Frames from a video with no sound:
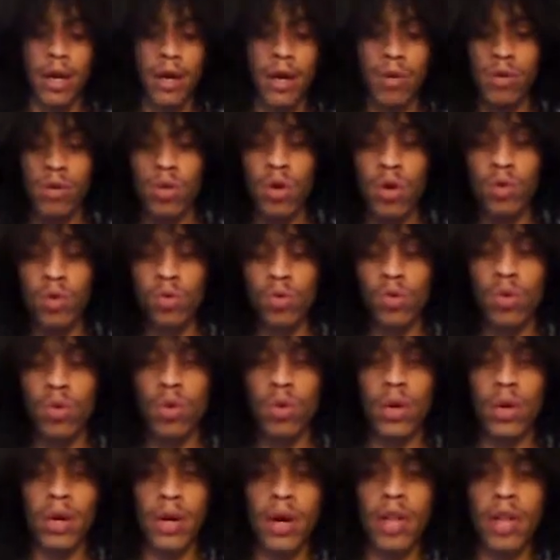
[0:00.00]
it would go
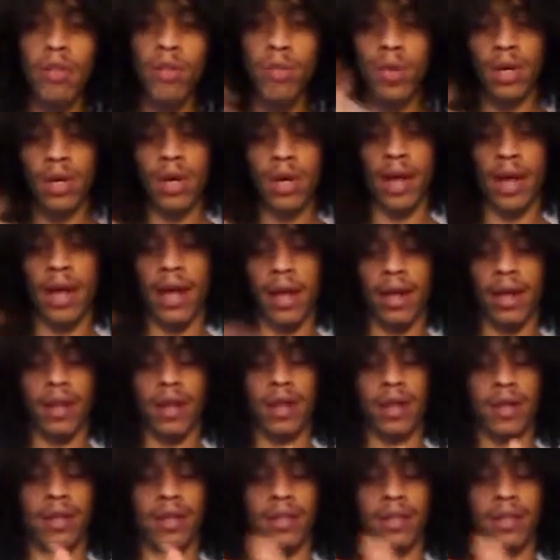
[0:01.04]
through another one, like